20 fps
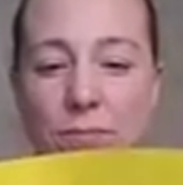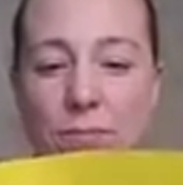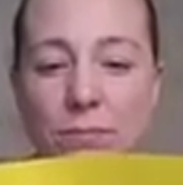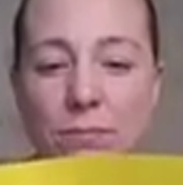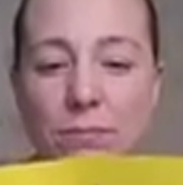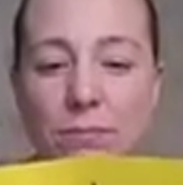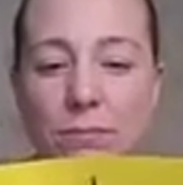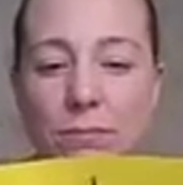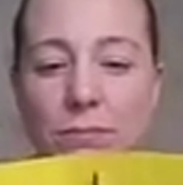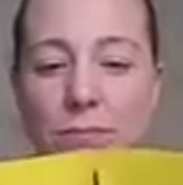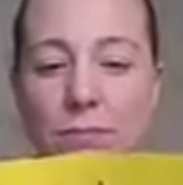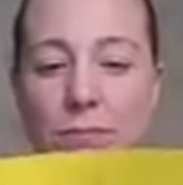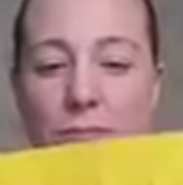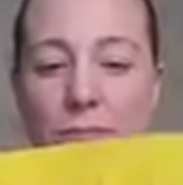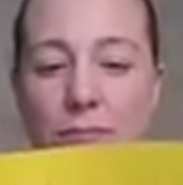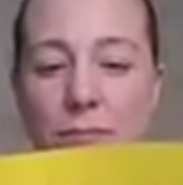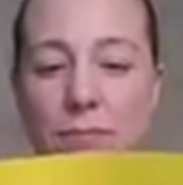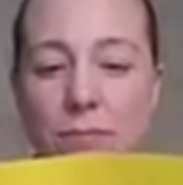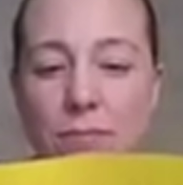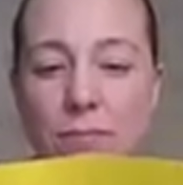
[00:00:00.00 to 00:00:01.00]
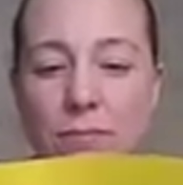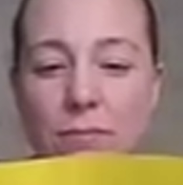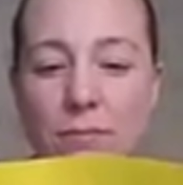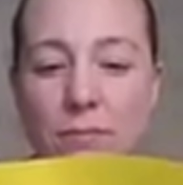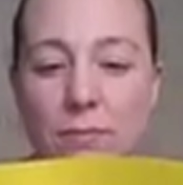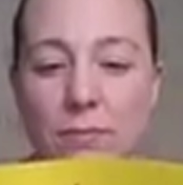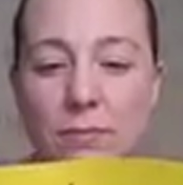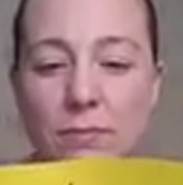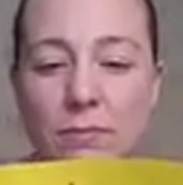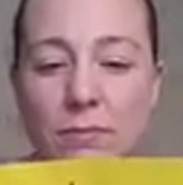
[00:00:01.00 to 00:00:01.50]

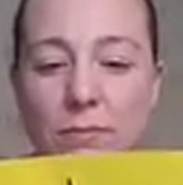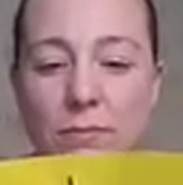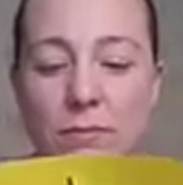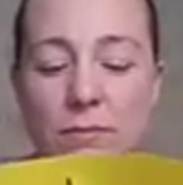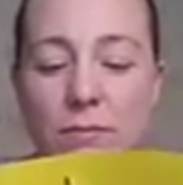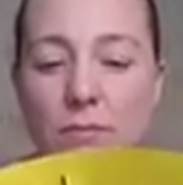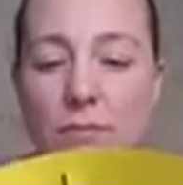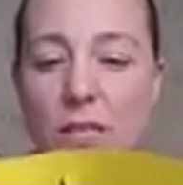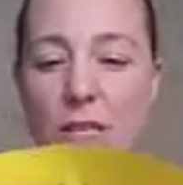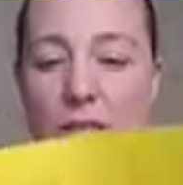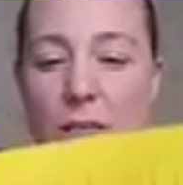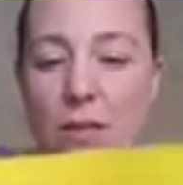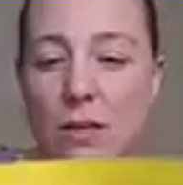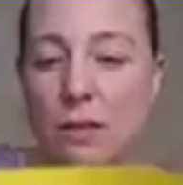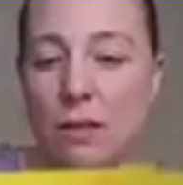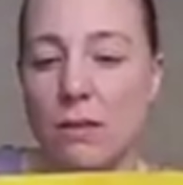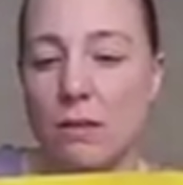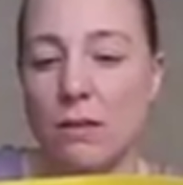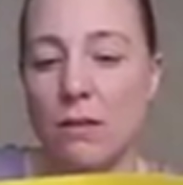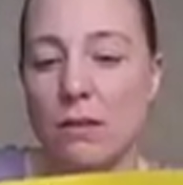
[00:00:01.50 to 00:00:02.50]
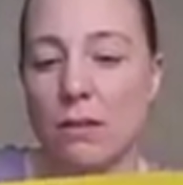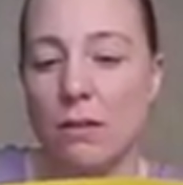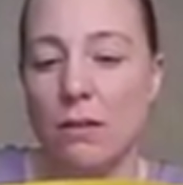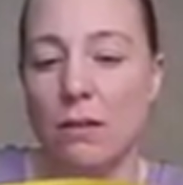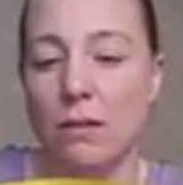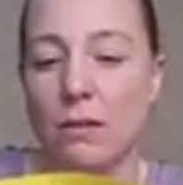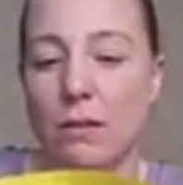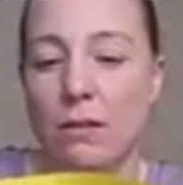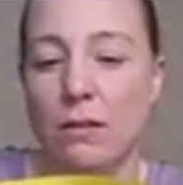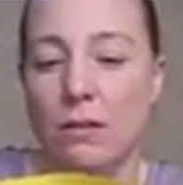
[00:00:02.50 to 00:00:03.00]

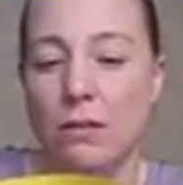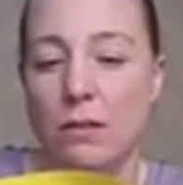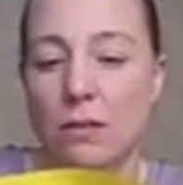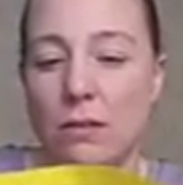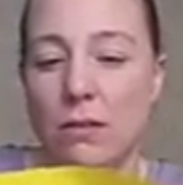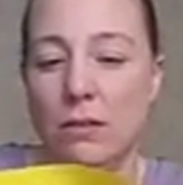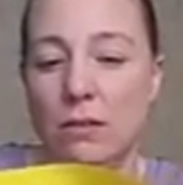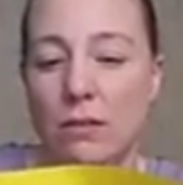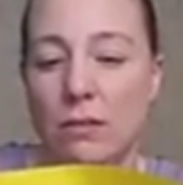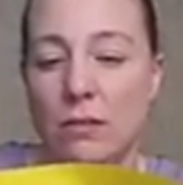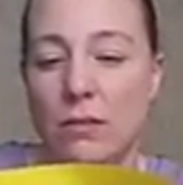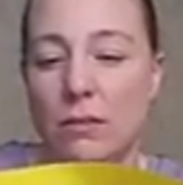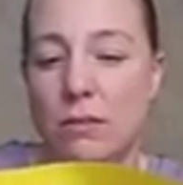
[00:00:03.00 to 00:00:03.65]
Nobody speaks.